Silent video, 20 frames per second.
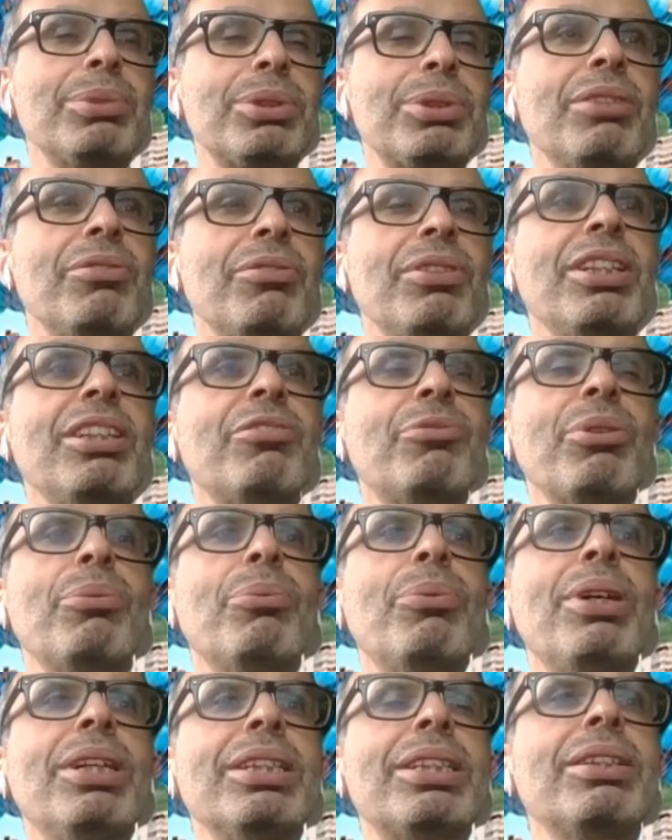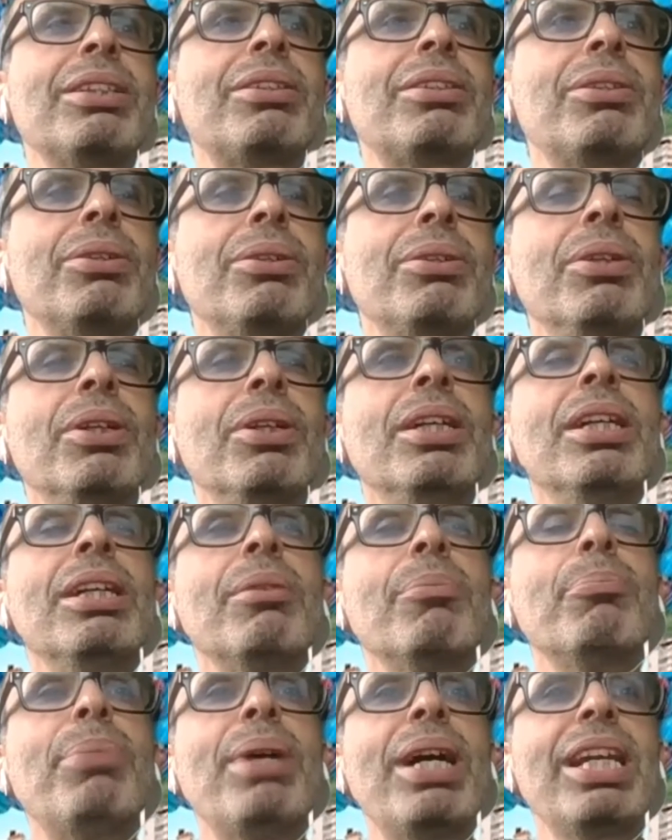So even if we wanted to
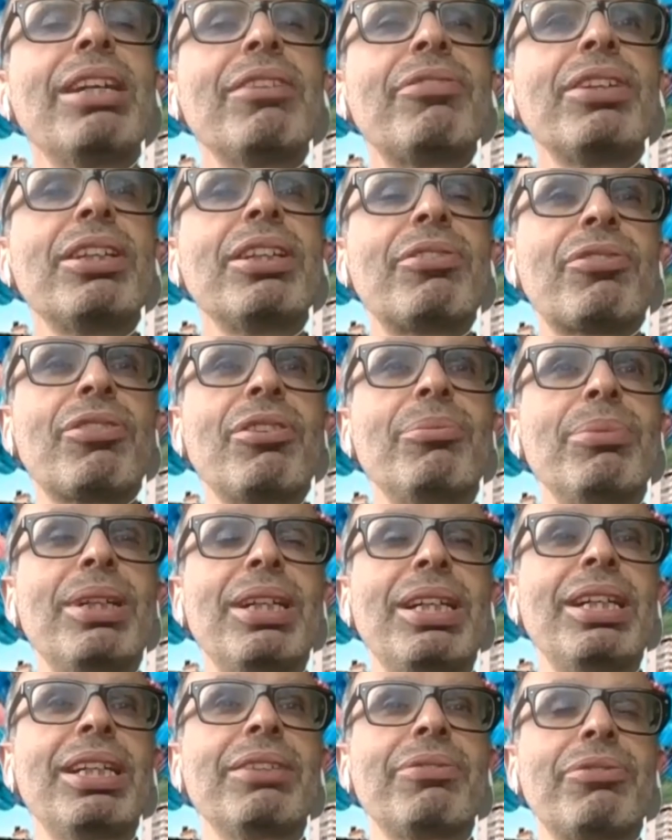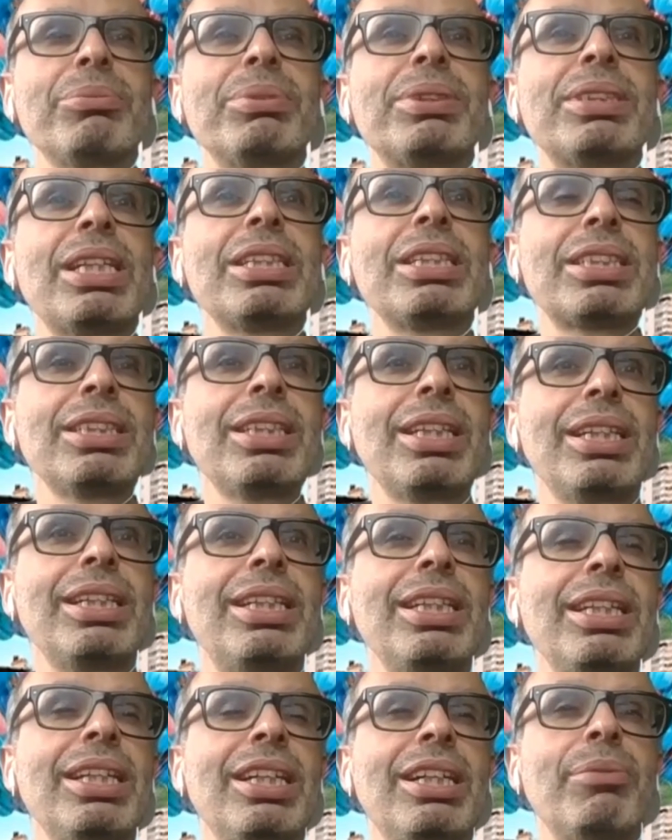benefit from such an
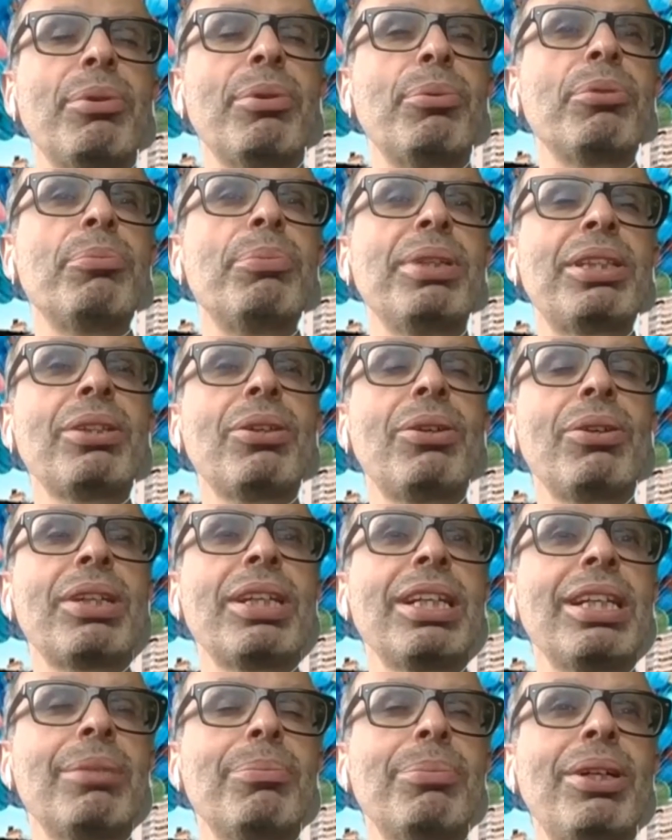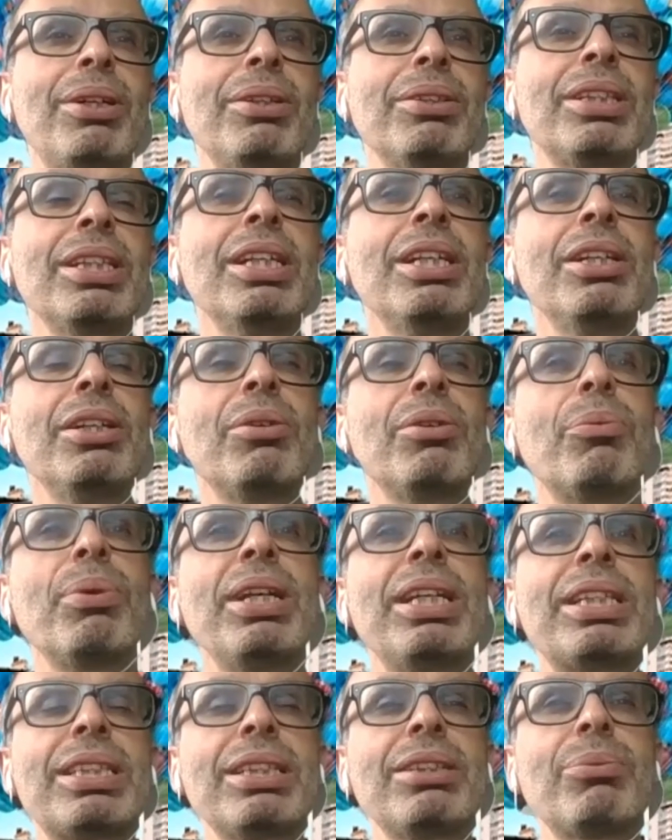idea, we would be talking about
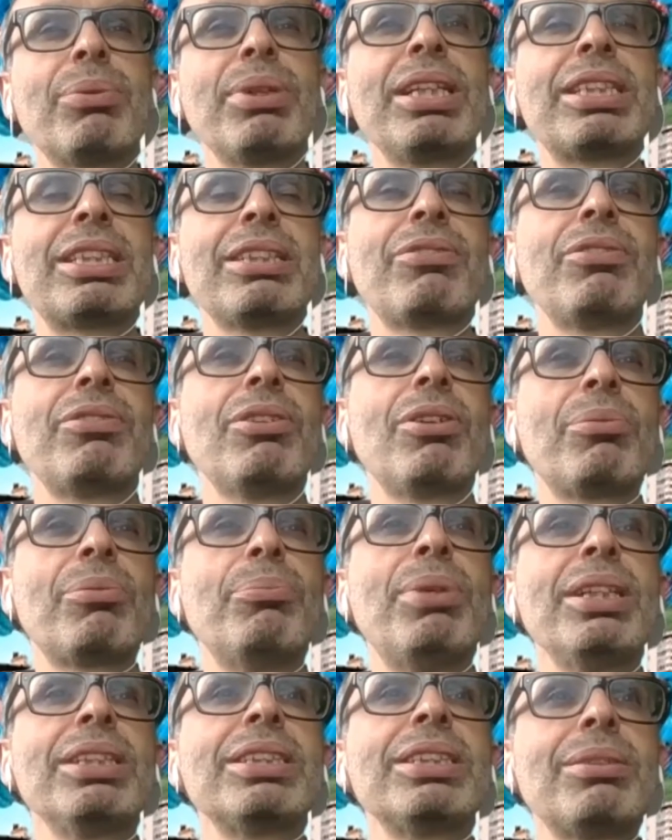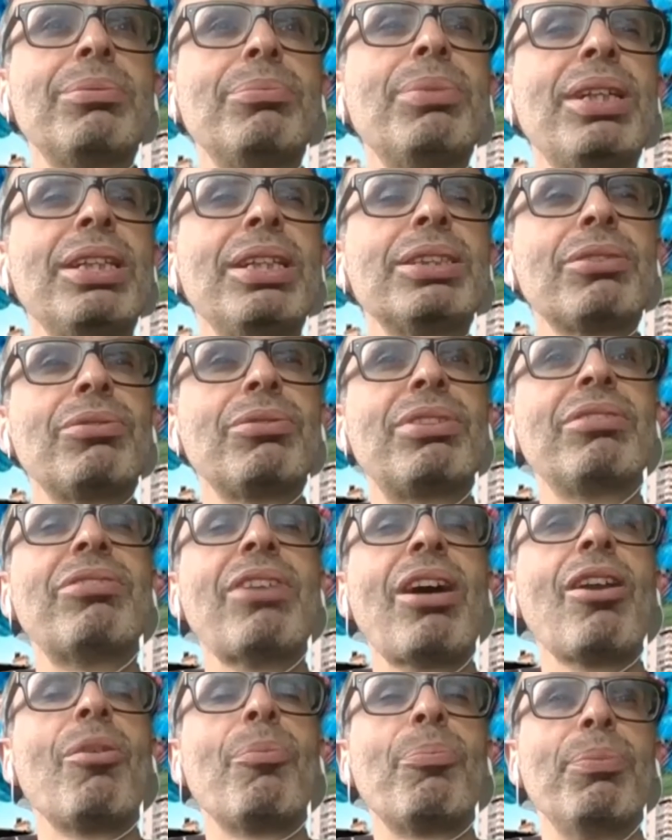weeks and weeks, if not months and months of
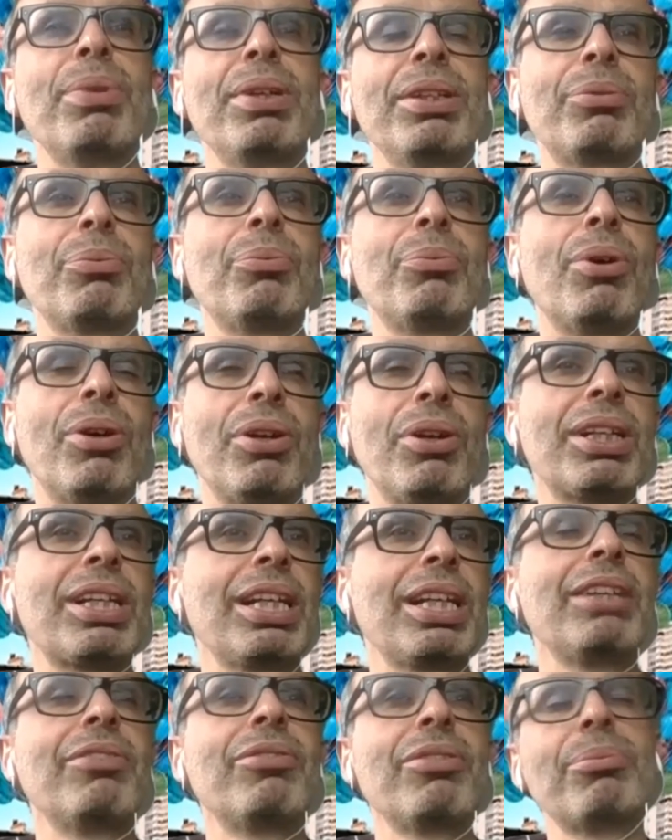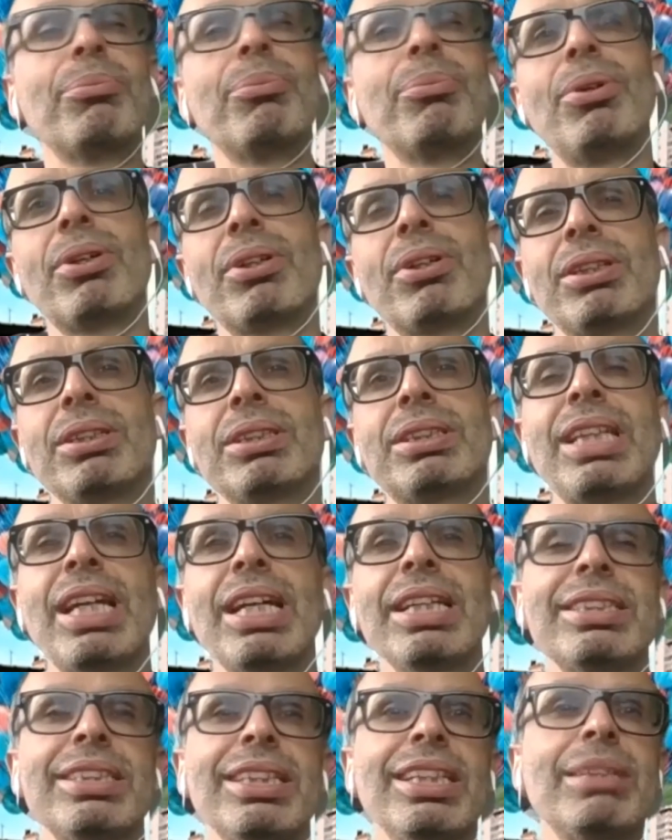development work and even more
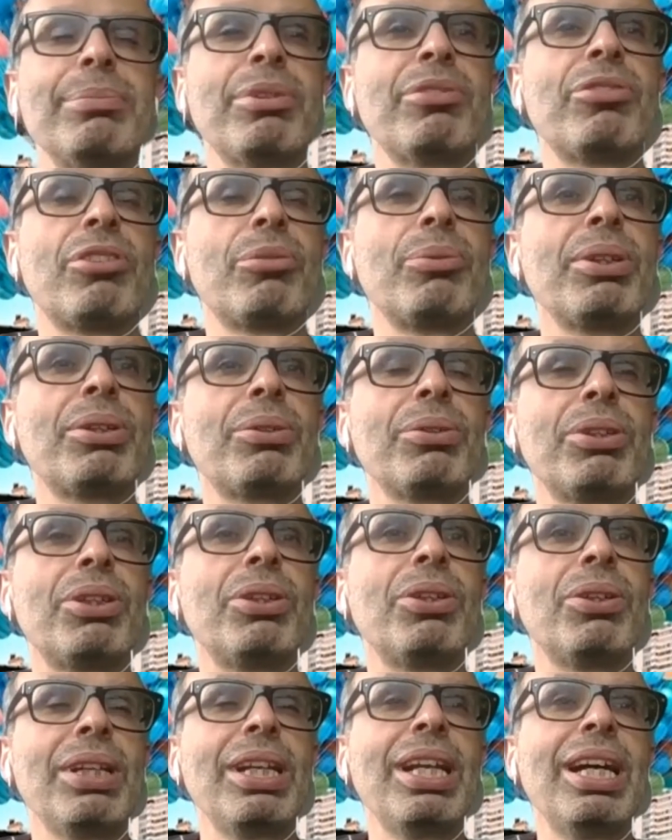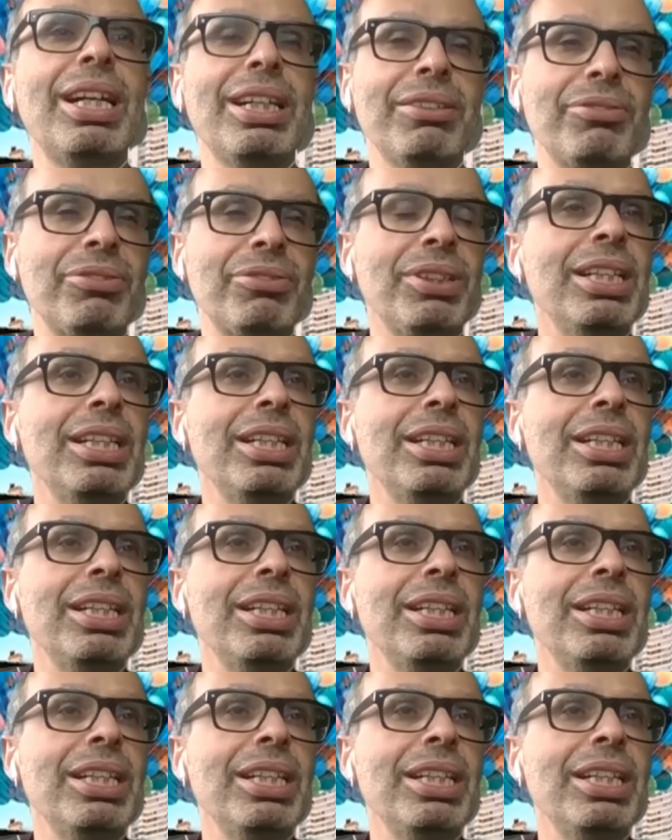testing before we could go live.